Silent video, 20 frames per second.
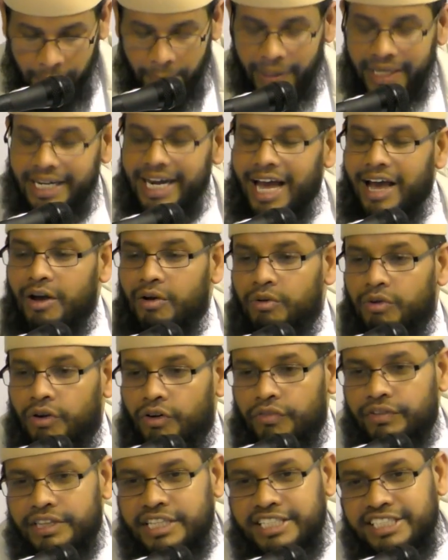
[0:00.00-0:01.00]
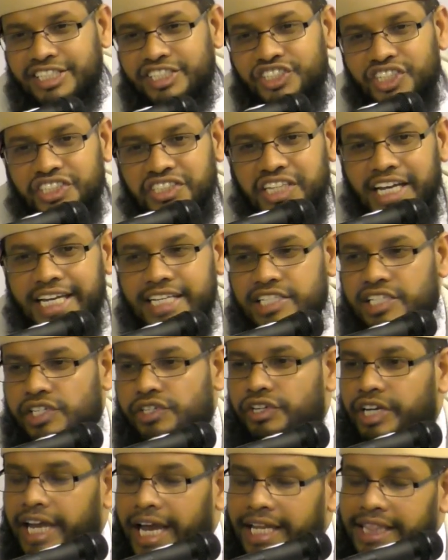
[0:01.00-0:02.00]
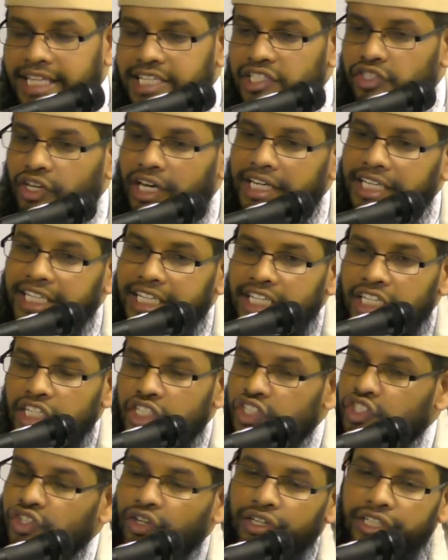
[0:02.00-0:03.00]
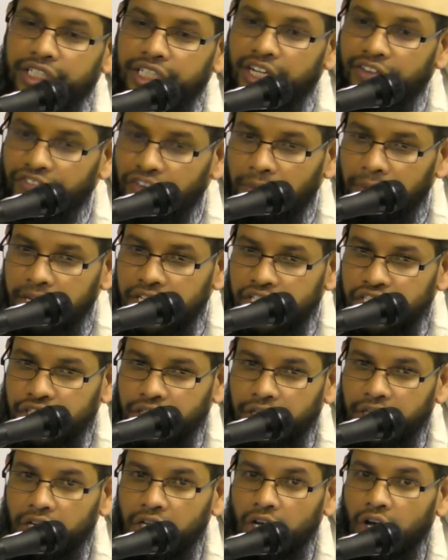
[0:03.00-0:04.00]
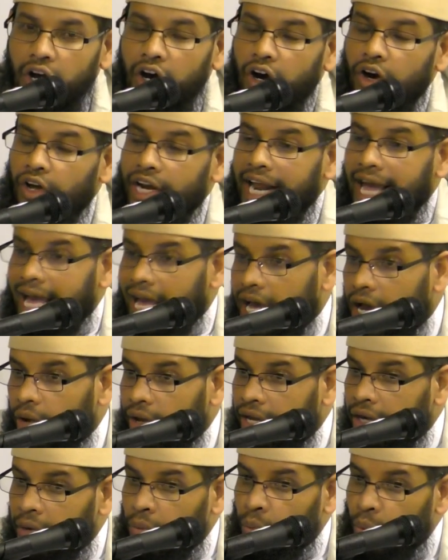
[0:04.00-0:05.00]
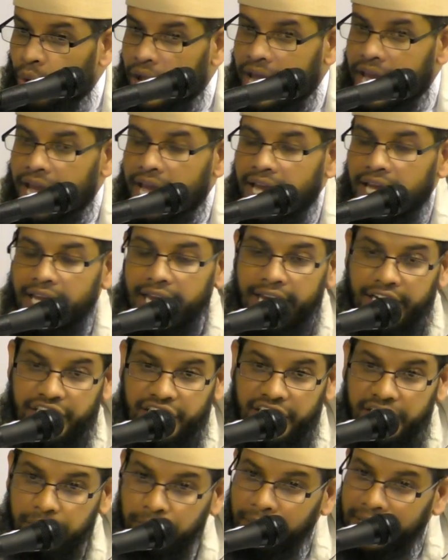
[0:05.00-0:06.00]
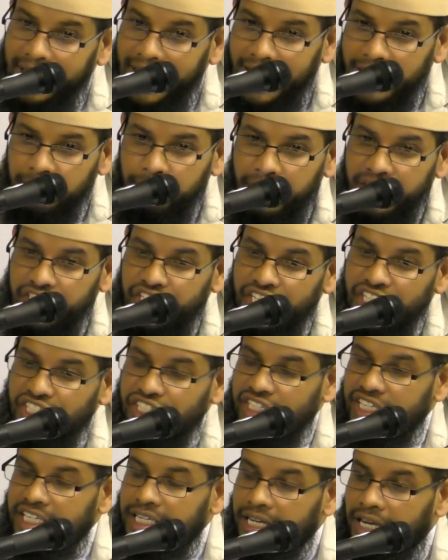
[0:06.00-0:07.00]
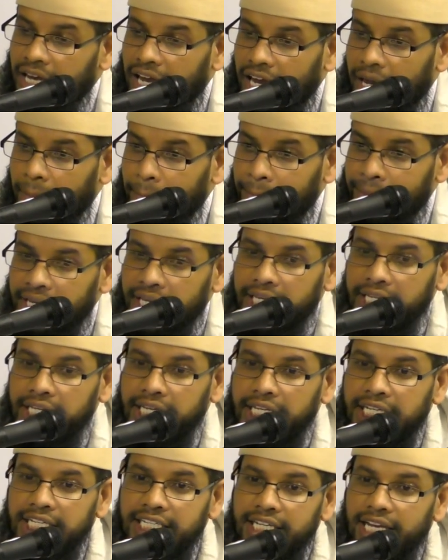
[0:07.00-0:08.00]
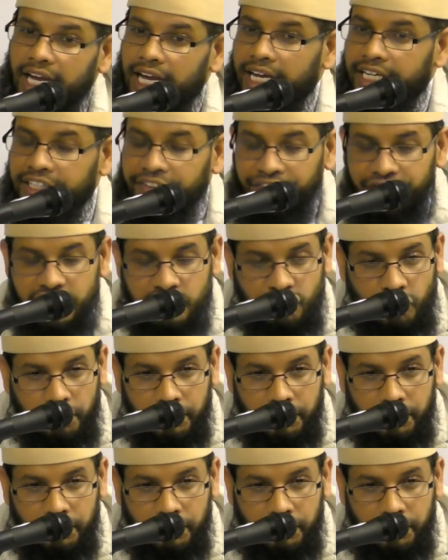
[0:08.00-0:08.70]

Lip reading: But now, this is just history, and there's not any solid information on how and where actually it began, but just merely different